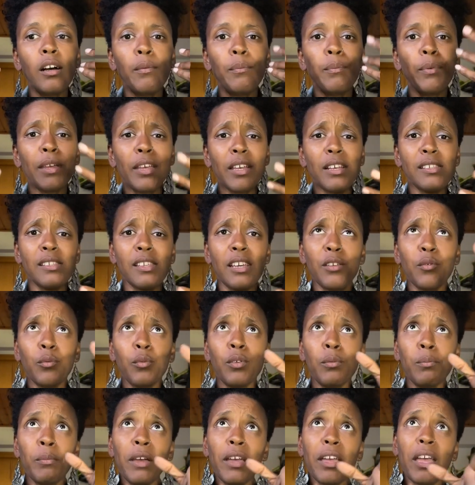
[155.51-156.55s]
because that
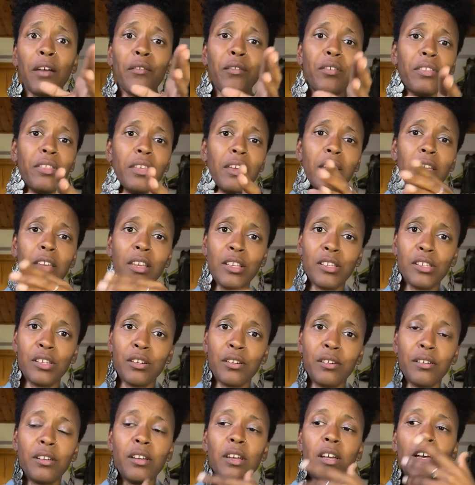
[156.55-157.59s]
will make everything
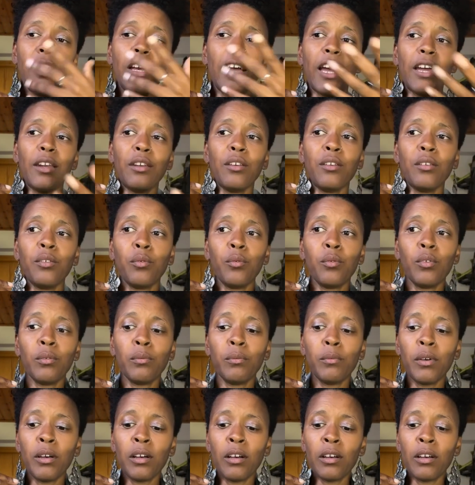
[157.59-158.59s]
easier, and it will